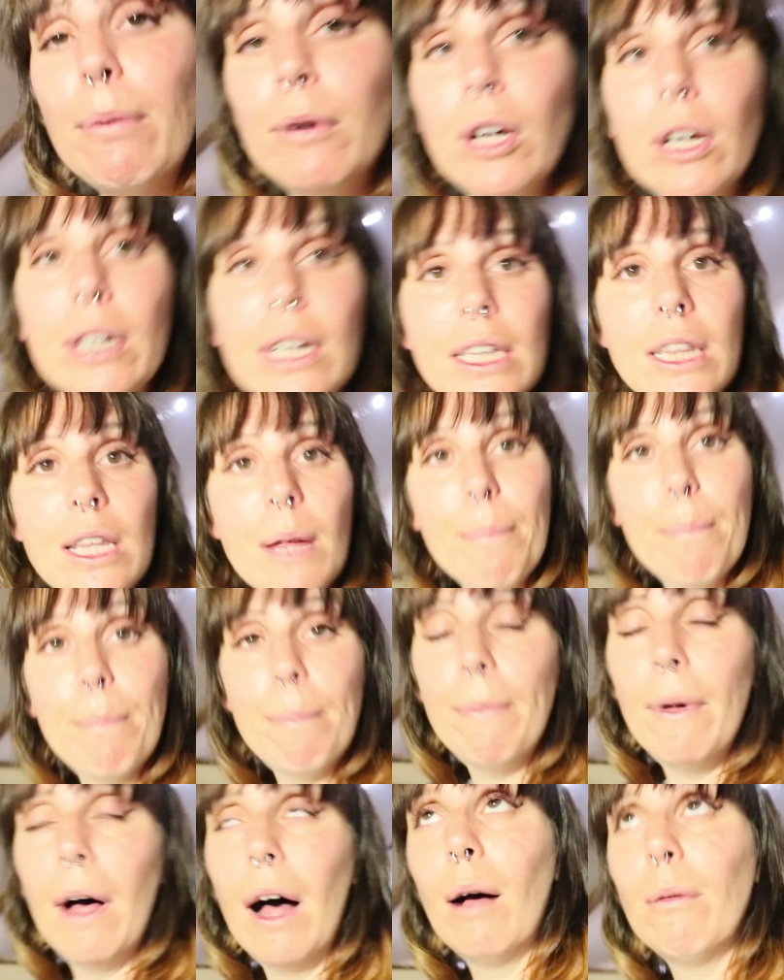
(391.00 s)
cooking the.
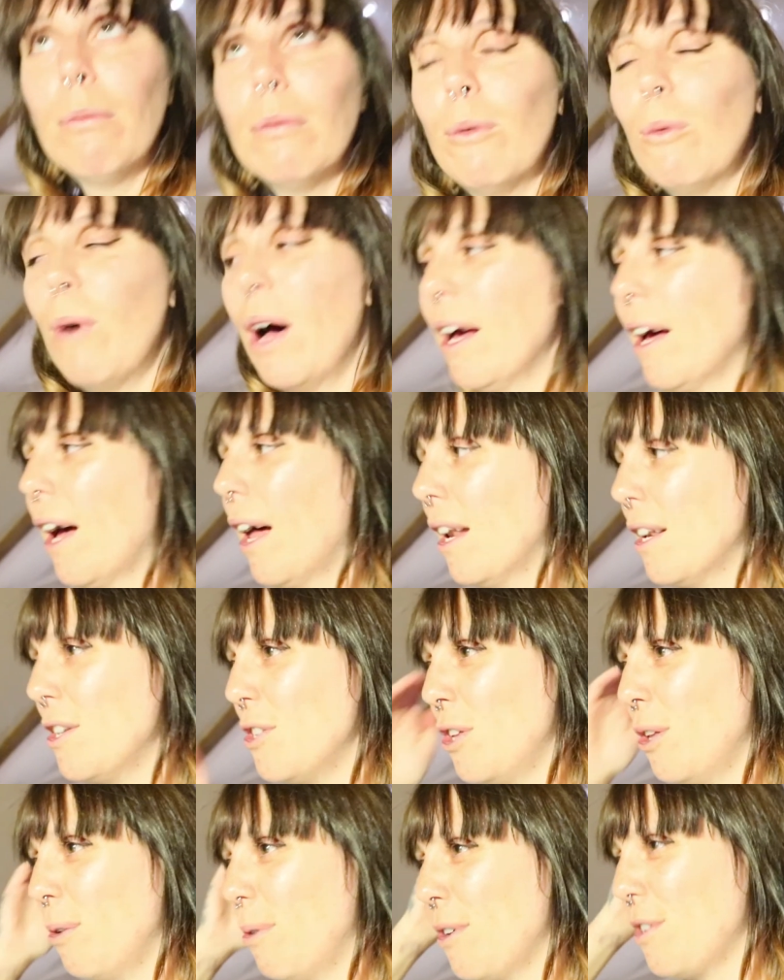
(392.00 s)
Um, why can't I
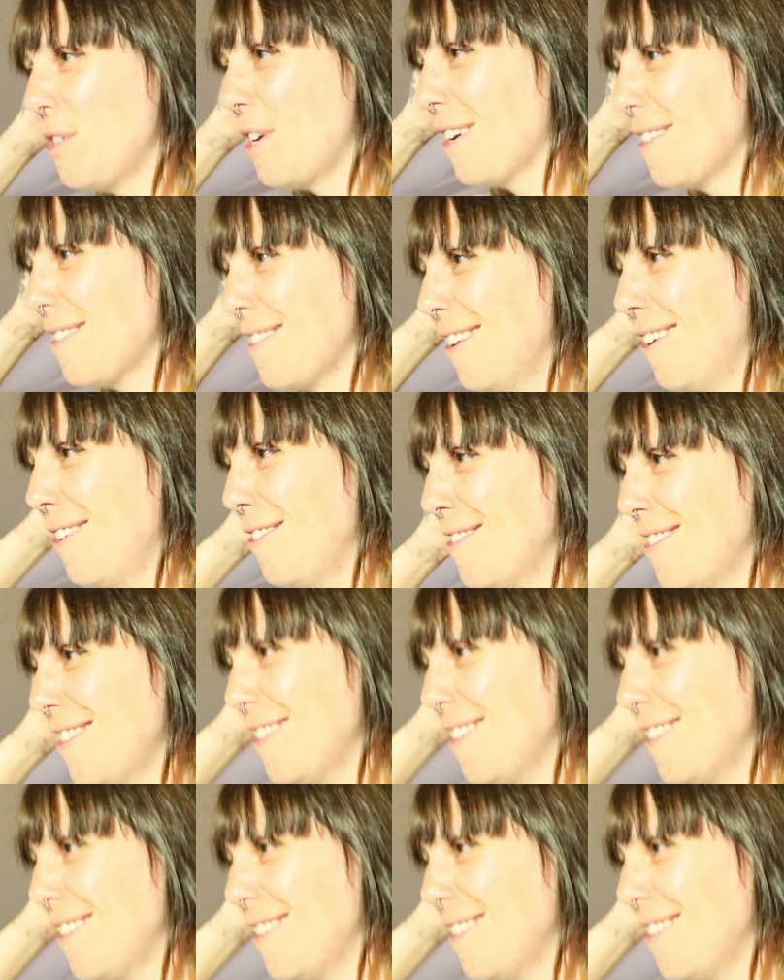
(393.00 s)
do the Welsh accent all of a